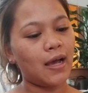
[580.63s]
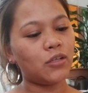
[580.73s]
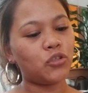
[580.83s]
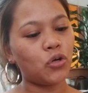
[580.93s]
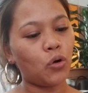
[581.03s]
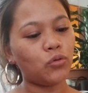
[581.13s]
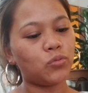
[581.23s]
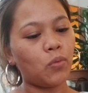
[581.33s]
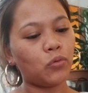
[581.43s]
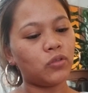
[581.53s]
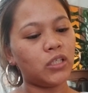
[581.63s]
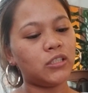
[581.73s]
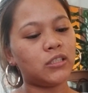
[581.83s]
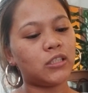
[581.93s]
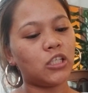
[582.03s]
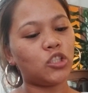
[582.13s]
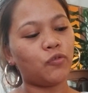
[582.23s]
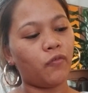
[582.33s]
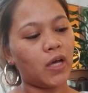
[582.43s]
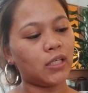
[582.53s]
I chose mostly Stitch
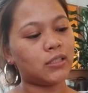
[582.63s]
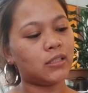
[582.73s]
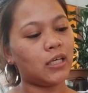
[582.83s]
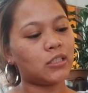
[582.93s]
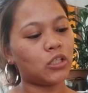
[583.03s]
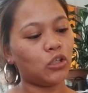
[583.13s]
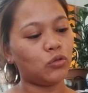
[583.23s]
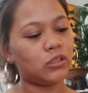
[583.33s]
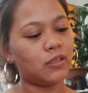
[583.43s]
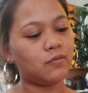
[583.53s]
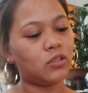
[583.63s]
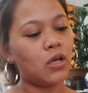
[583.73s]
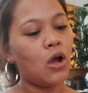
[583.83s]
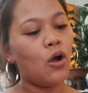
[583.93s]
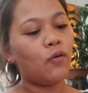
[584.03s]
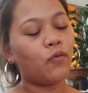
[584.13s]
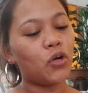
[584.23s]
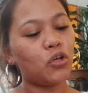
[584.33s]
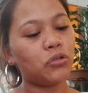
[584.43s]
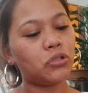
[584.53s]
Fix exclusives for
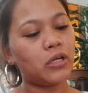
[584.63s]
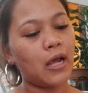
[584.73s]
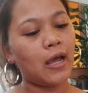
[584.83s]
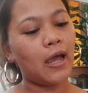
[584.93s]
you today.